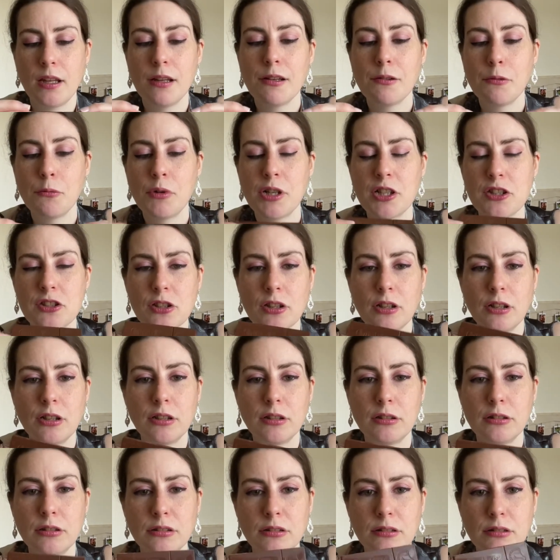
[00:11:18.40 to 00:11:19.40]
which
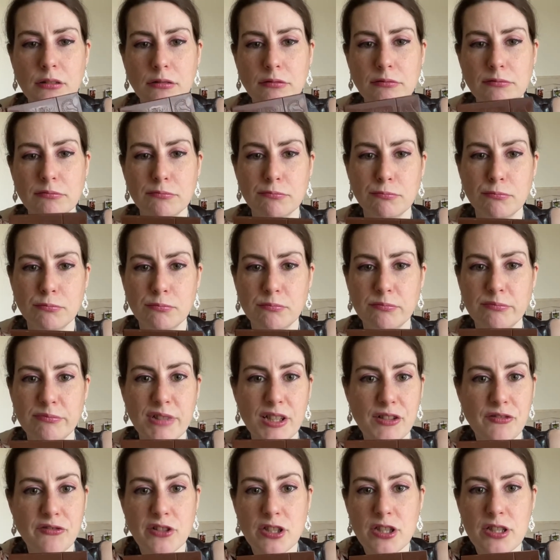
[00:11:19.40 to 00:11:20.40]
are
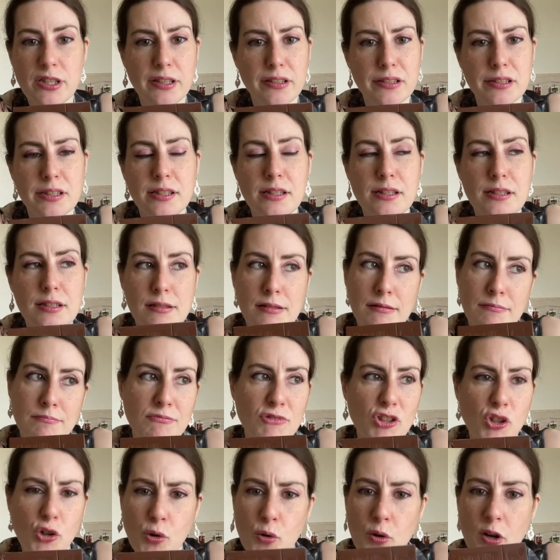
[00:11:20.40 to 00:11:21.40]
different sizes.
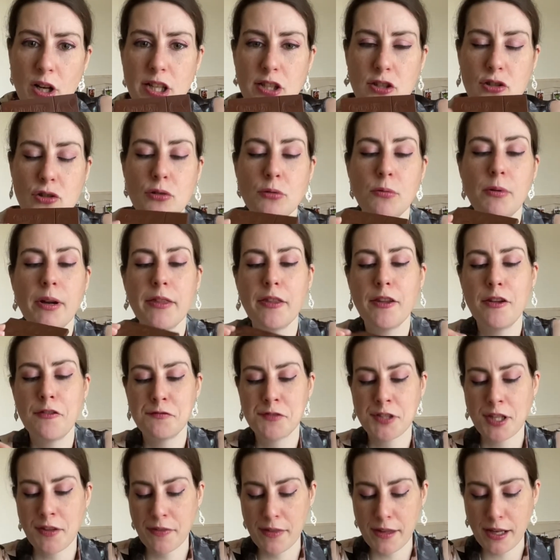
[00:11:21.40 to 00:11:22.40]
Not quite sure why they've
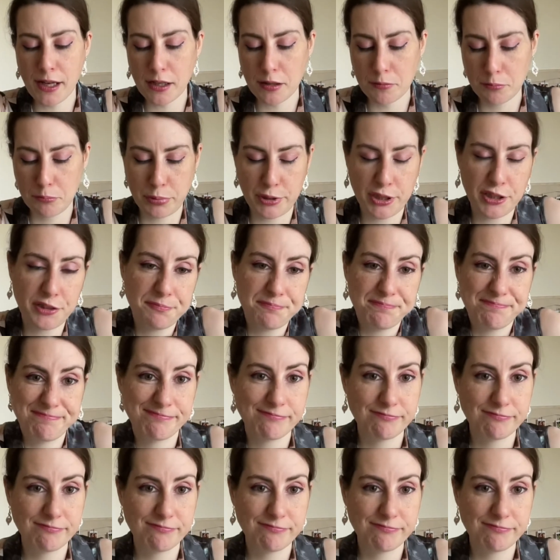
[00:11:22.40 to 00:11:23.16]
done that, but